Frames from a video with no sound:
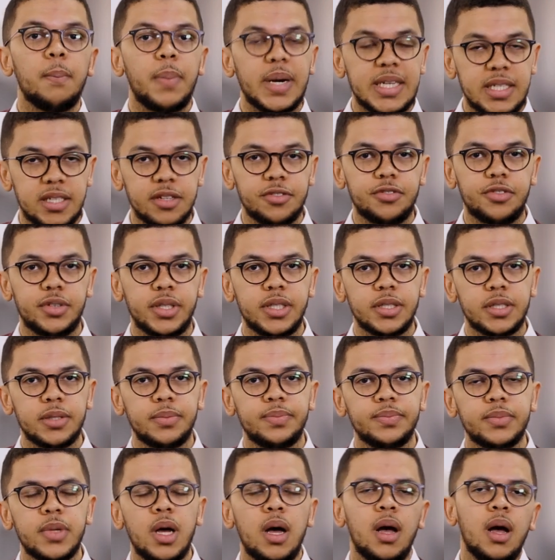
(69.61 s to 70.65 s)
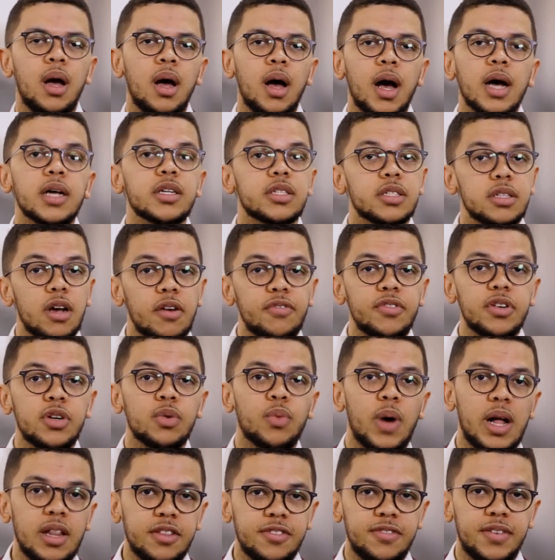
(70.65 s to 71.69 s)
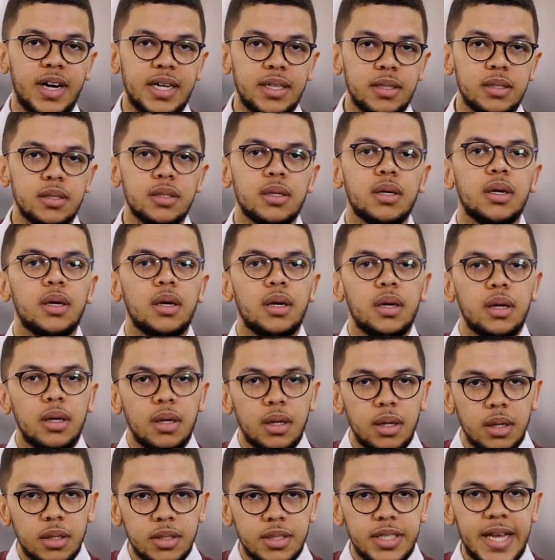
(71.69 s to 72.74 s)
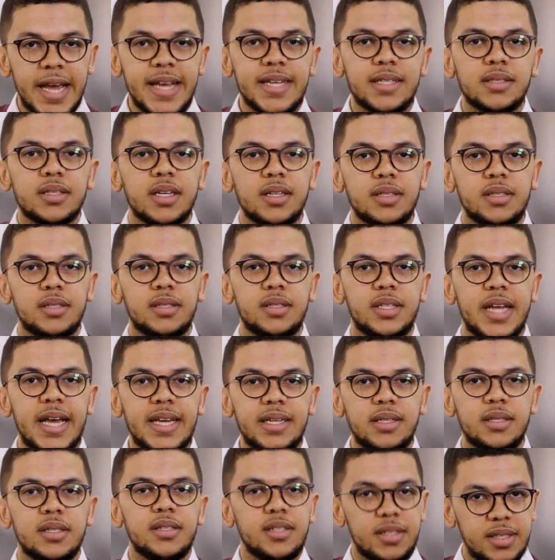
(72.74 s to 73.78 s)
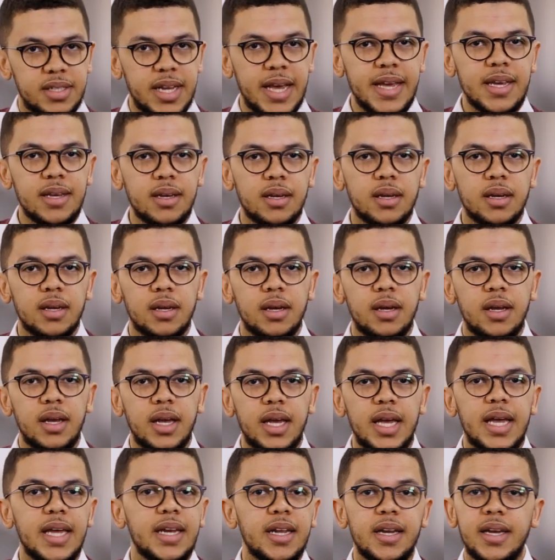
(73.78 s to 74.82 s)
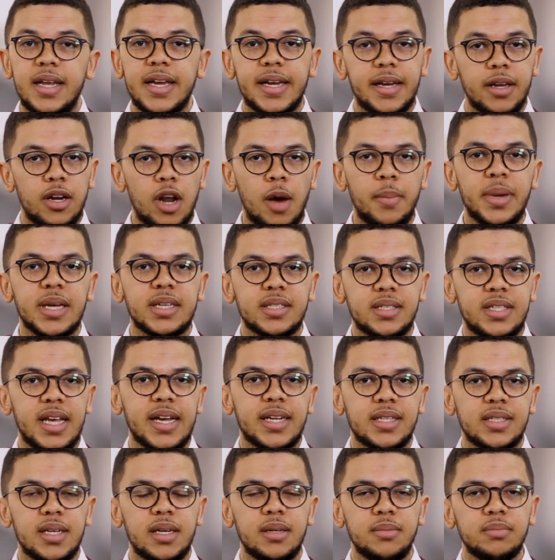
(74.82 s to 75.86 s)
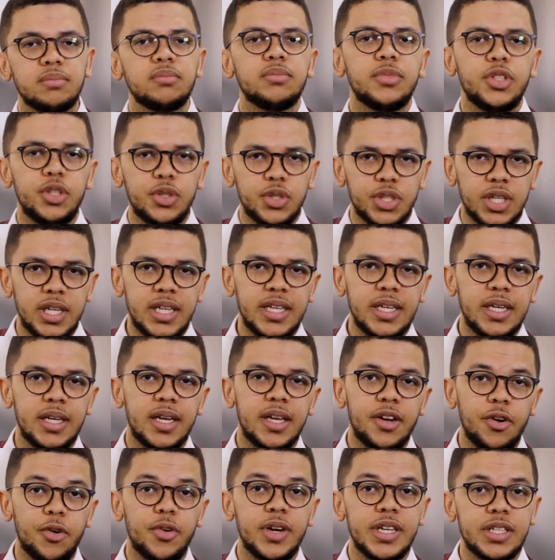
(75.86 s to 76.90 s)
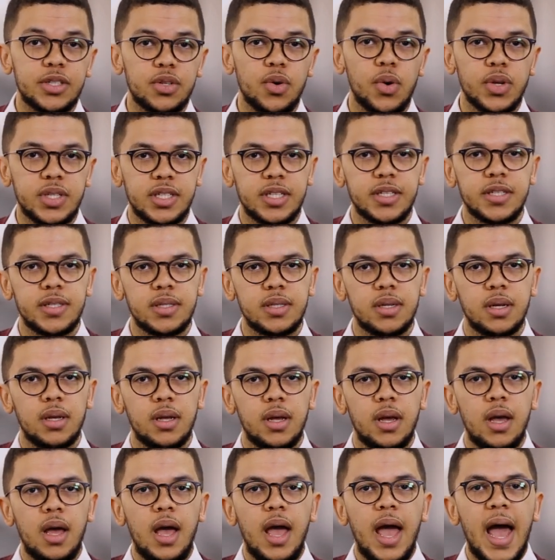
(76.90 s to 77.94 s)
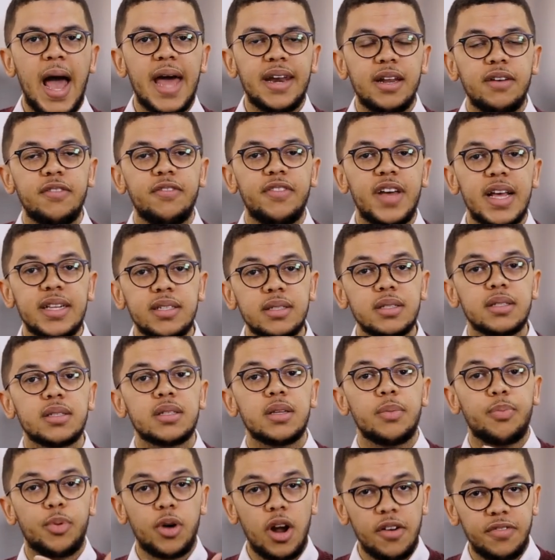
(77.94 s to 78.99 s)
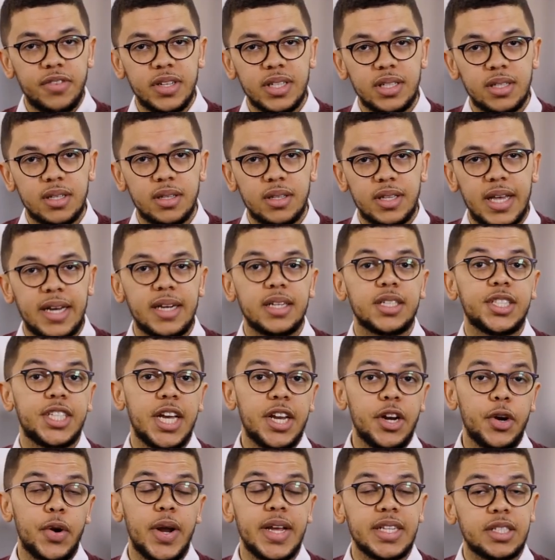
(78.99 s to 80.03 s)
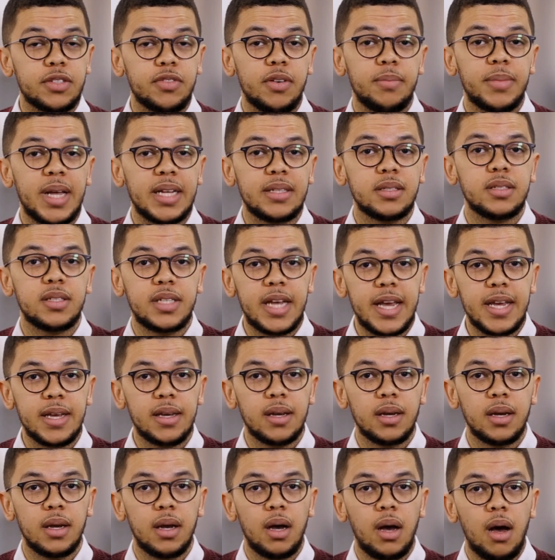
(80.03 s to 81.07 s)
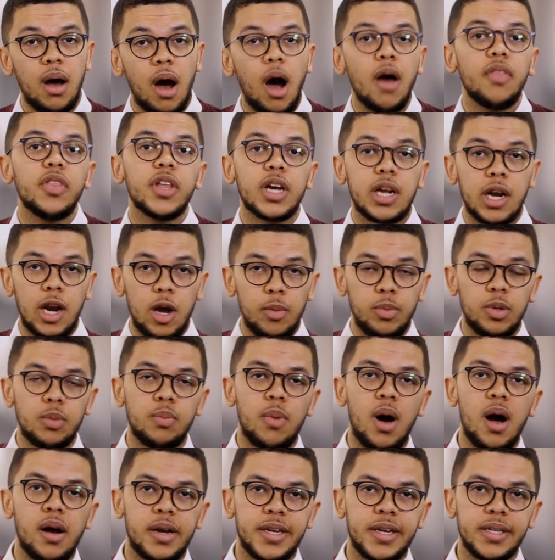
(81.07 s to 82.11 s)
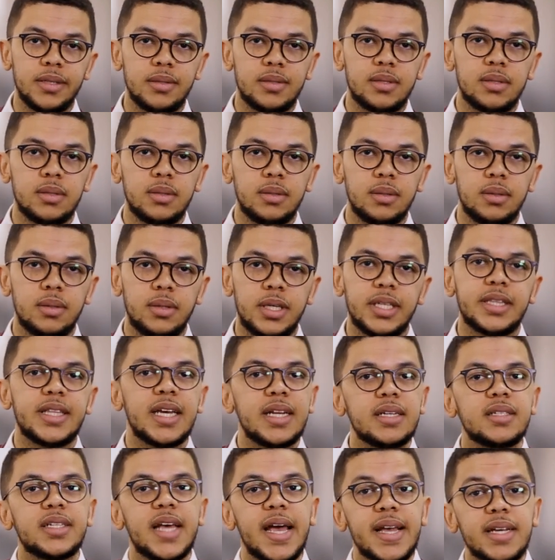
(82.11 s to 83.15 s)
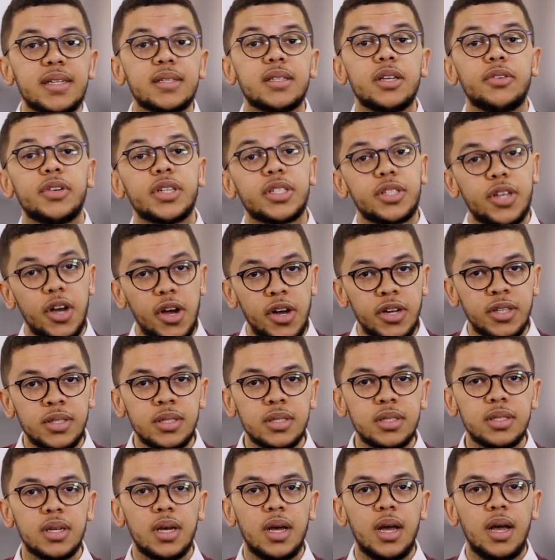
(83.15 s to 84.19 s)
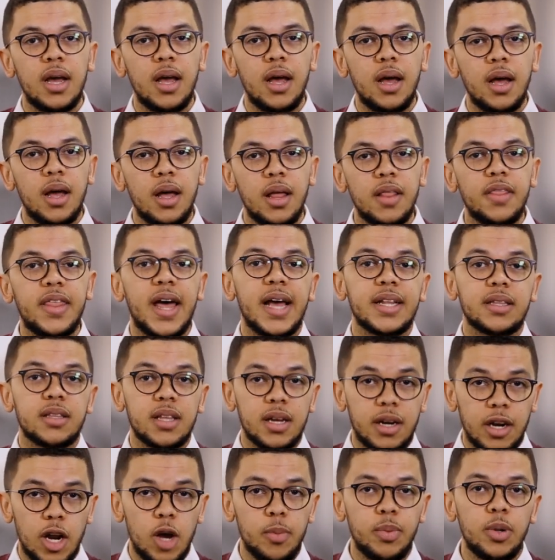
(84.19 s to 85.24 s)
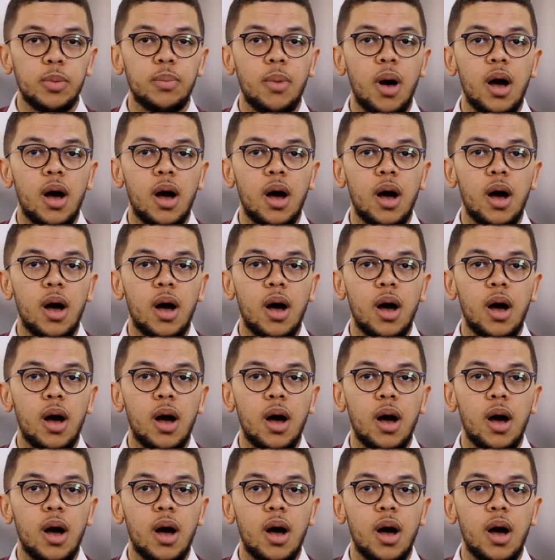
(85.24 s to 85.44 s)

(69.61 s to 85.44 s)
but different. A sovereign wealth fund takes a state stake in an economic sector, usually in resources, and invests the profit that it generates from that stake on the global markets. It then takes the returns that the global